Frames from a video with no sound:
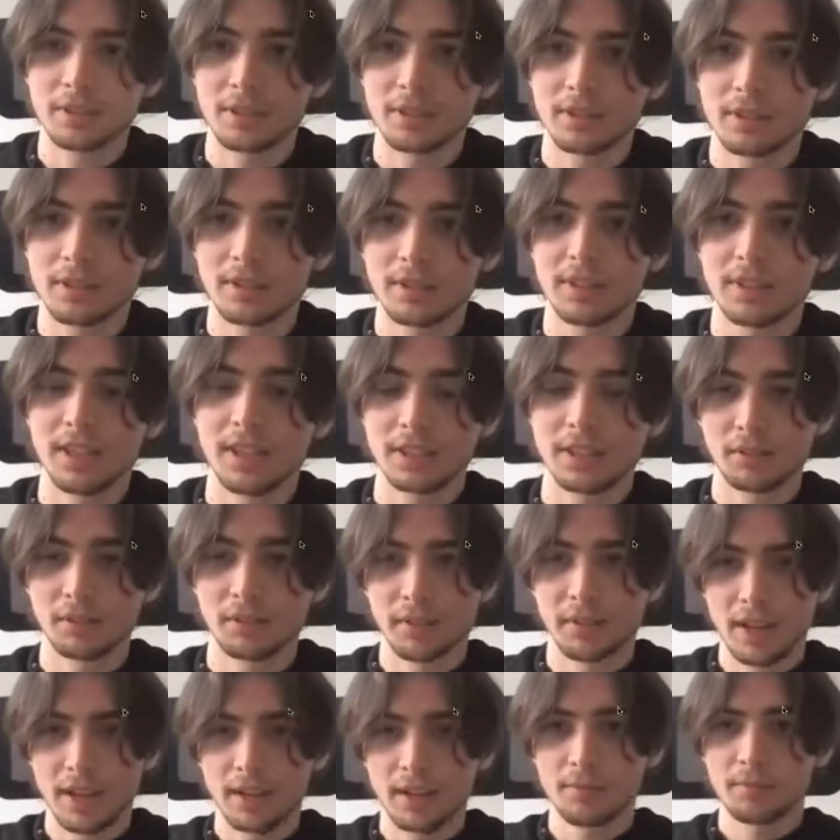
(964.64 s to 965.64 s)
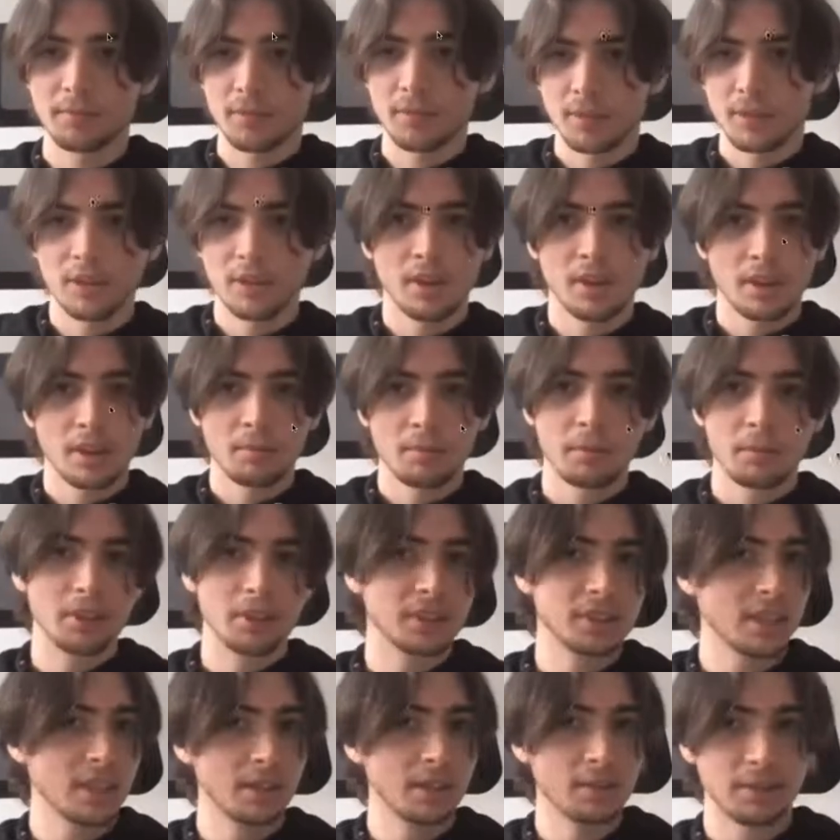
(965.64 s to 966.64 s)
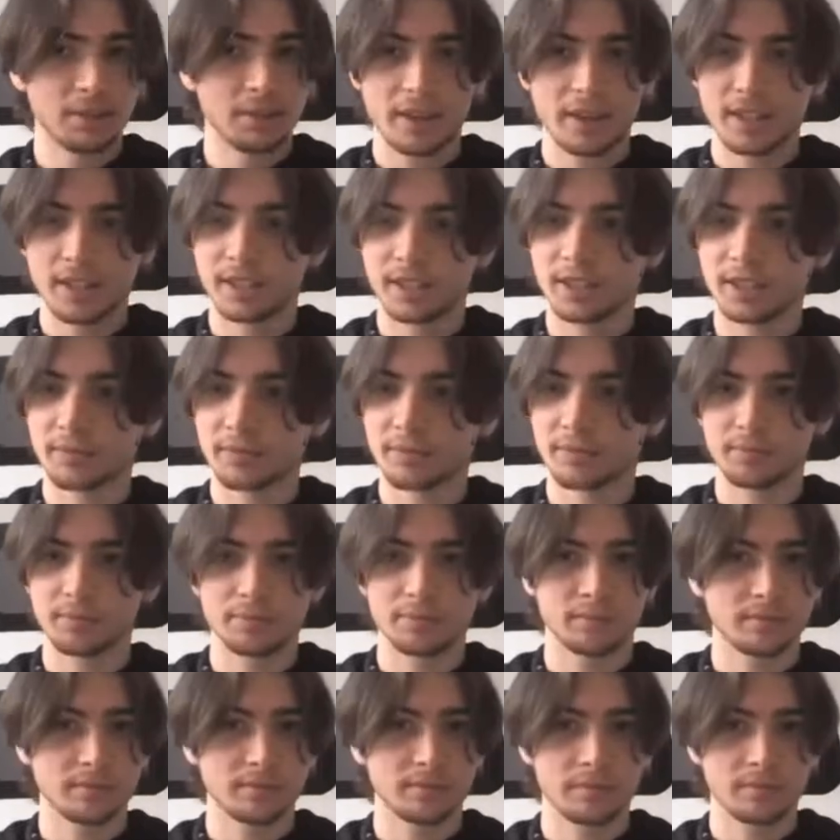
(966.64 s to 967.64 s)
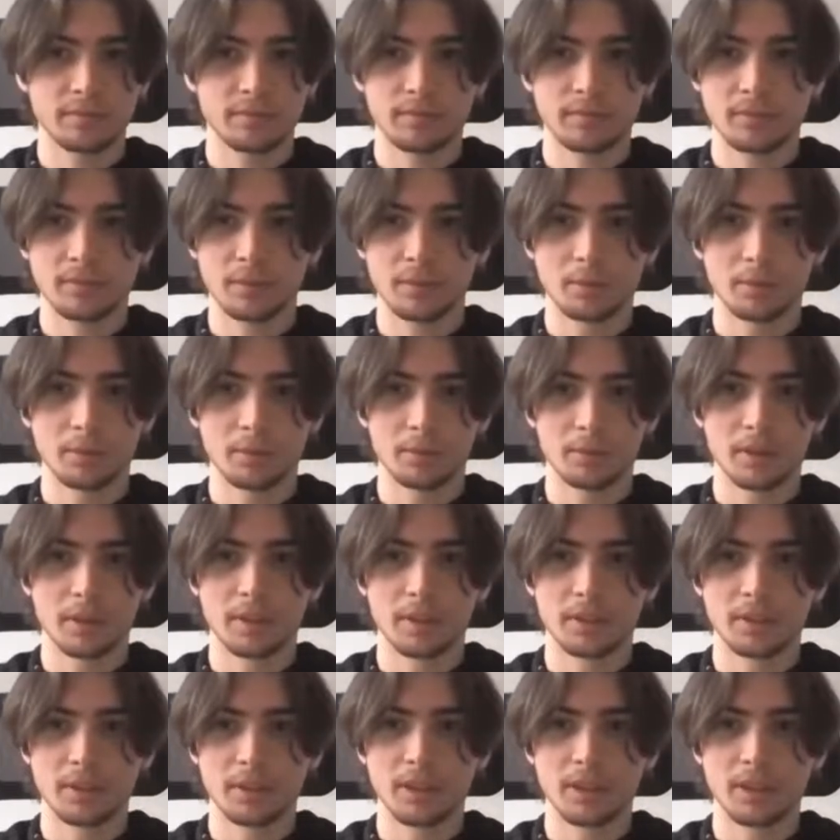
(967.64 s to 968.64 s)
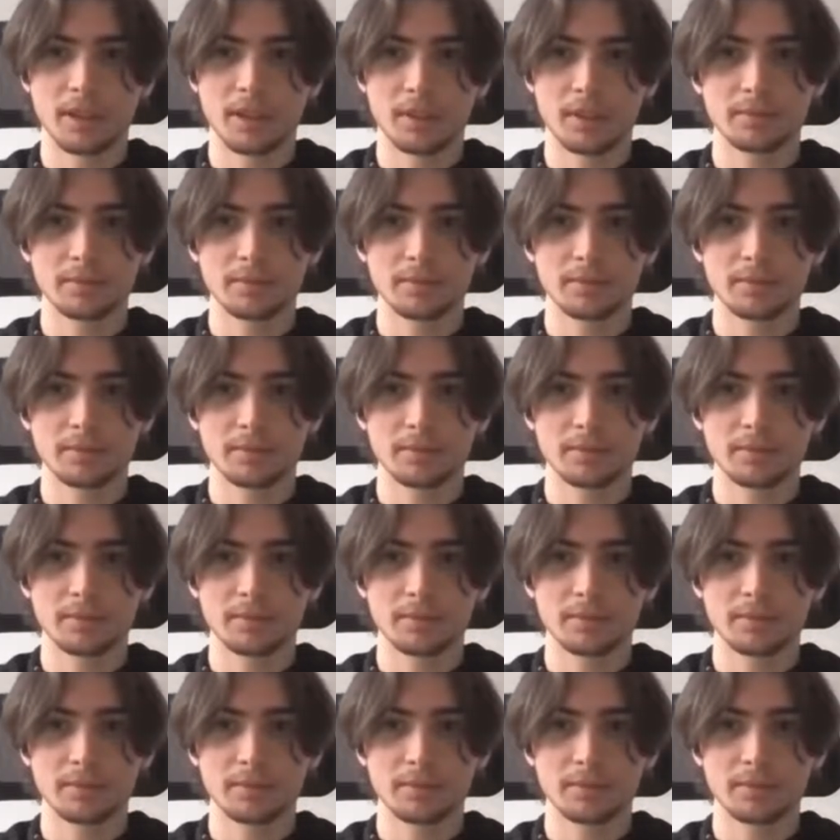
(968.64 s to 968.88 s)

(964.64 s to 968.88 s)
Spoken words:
teaser up there. You can see my face. We can do a click,